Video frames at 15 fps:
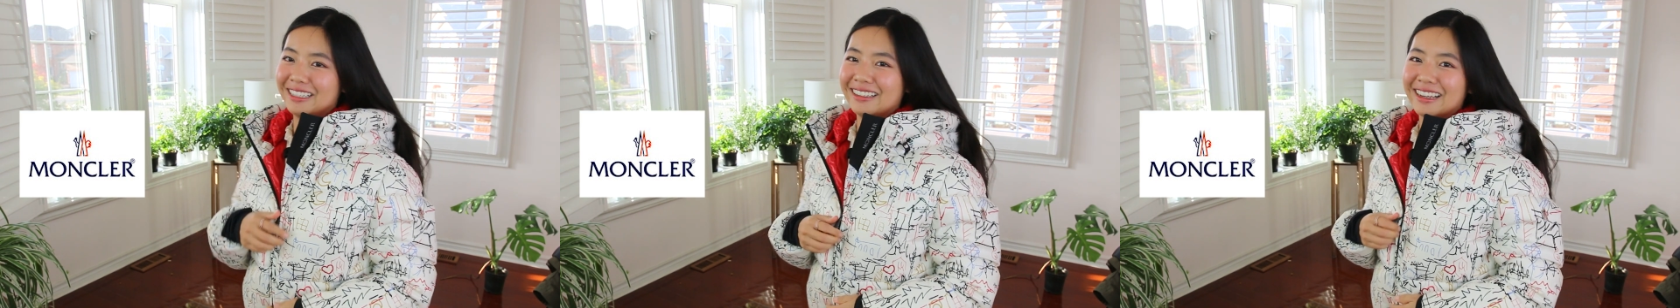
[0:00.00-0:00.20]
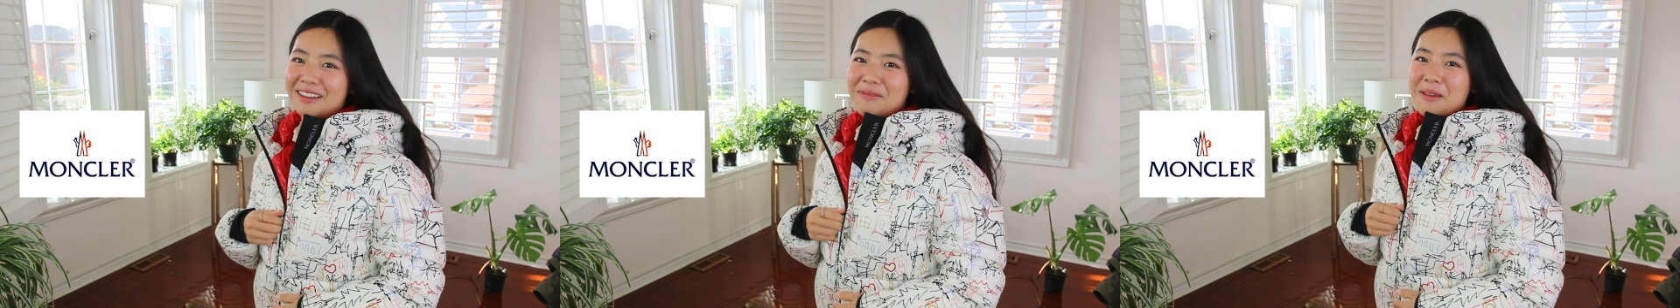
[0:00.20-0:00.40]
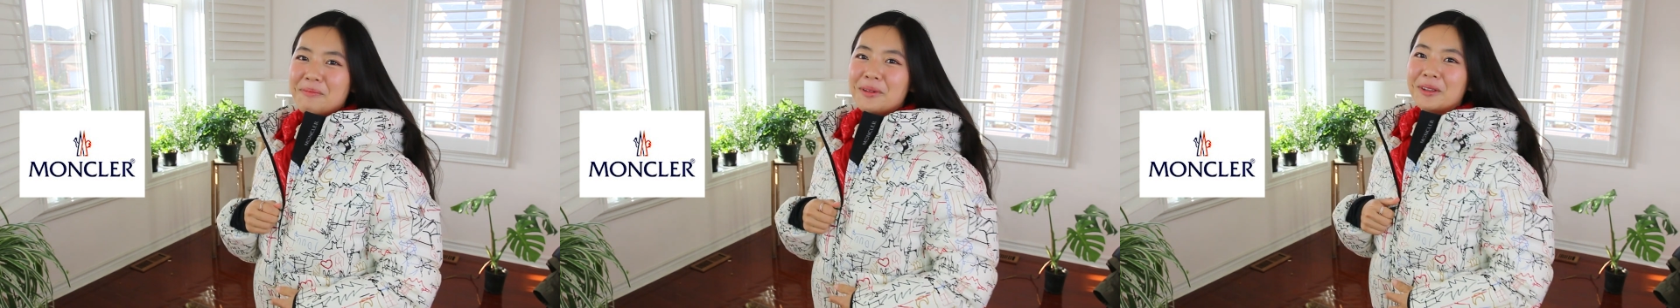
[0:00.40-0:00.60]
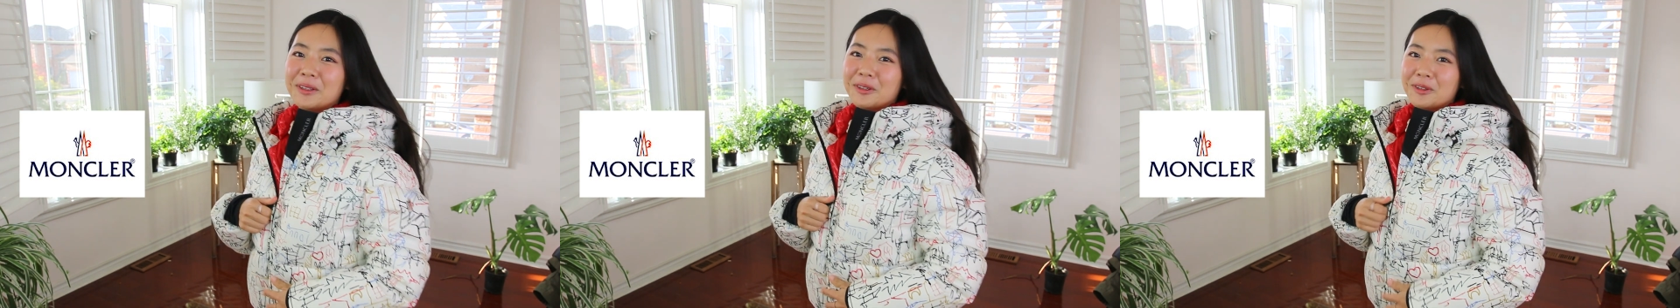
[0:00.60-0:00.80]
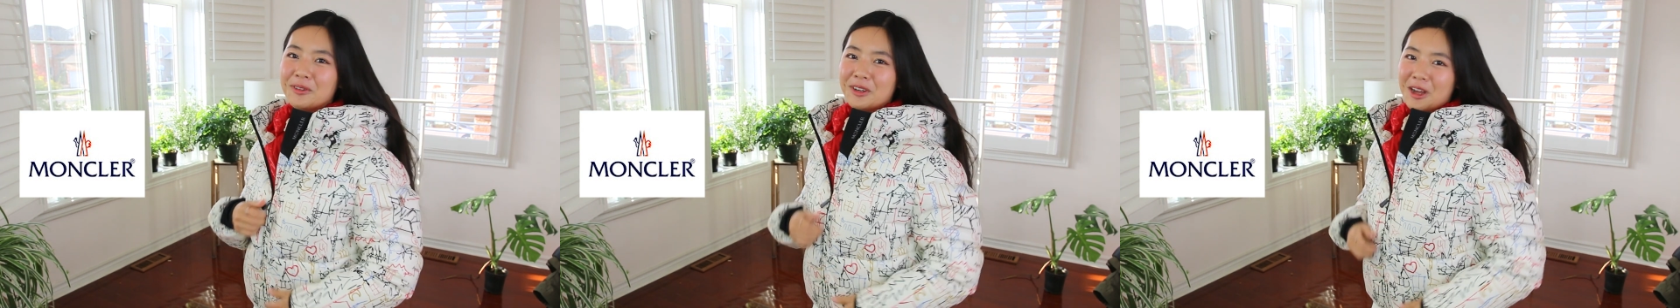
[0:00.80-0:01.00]
Like, people
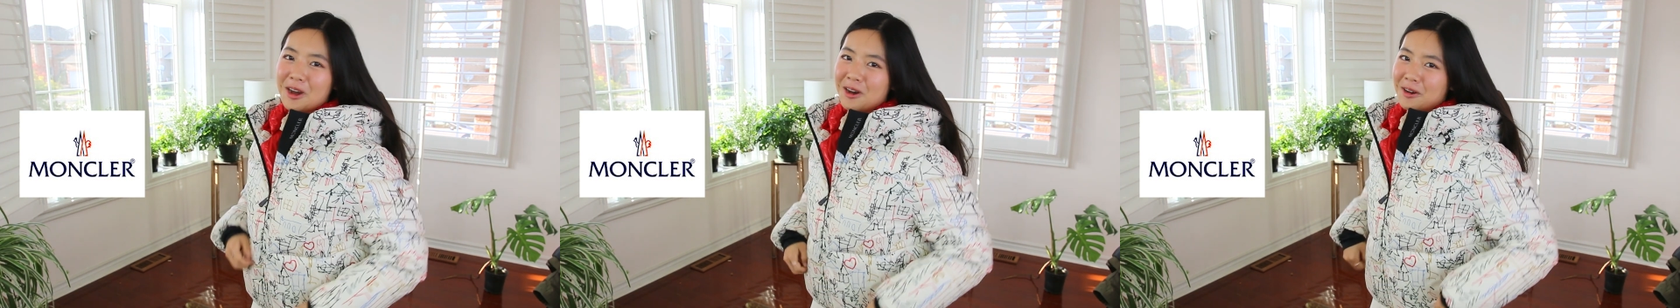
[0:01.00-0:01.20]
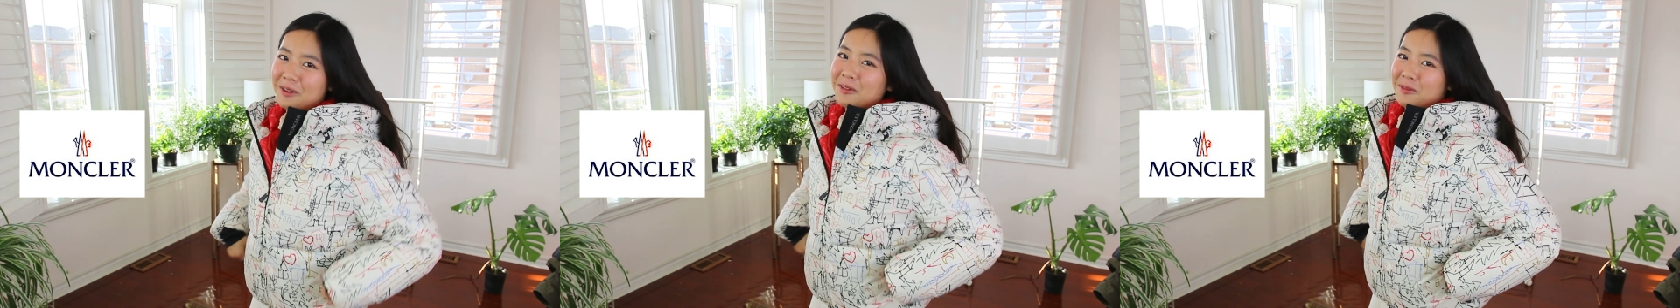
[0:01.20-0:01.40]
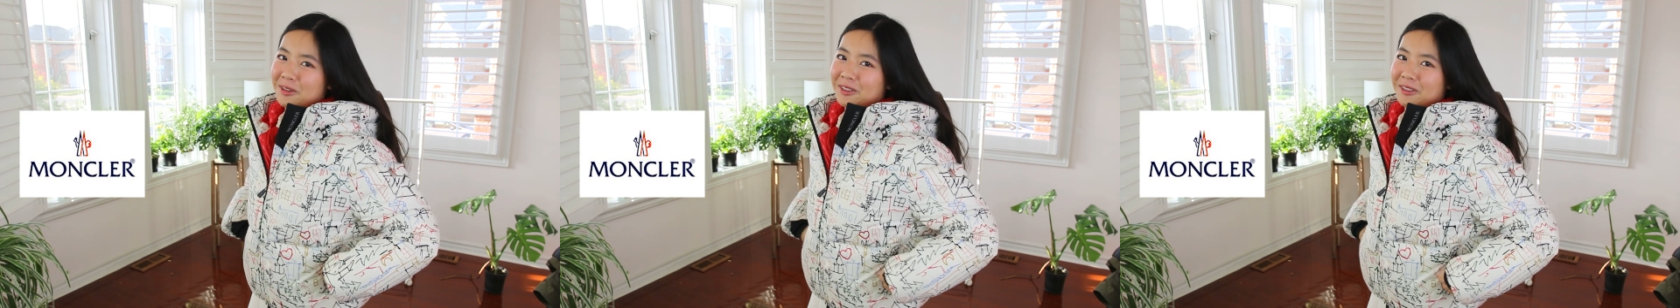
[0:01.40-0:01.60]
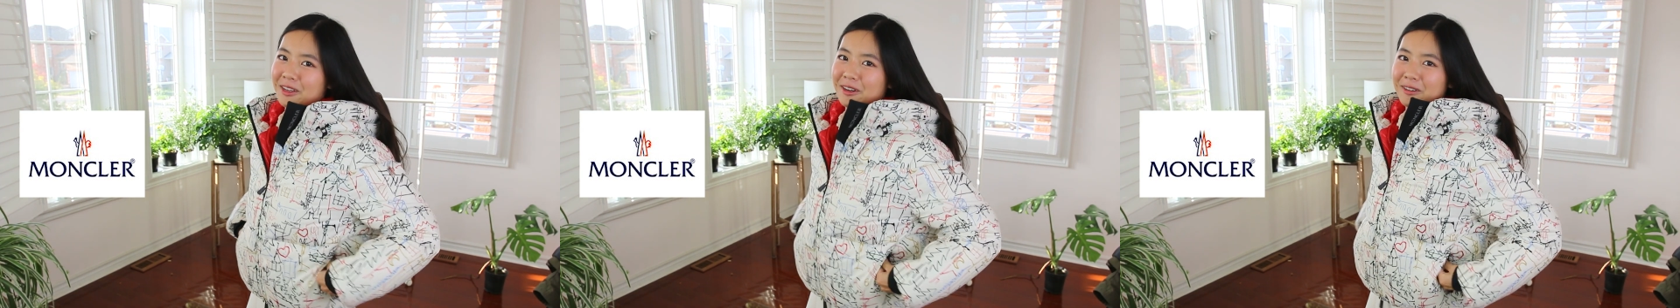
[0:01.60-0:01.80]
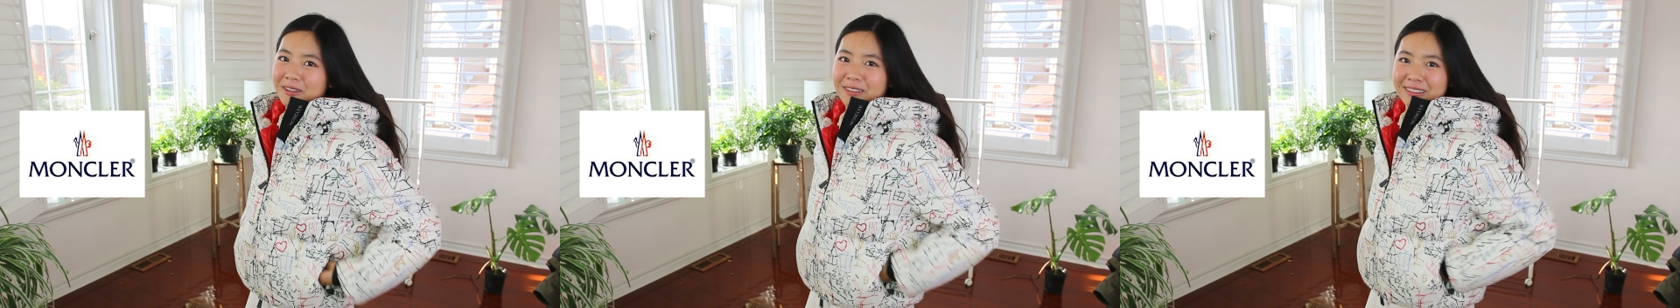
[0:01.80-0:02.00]
who know will
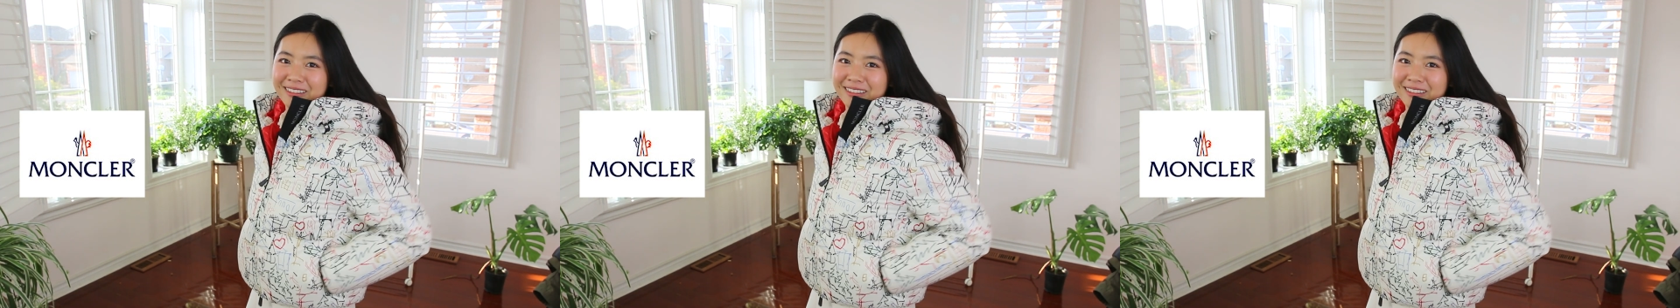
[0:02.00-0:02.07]
know.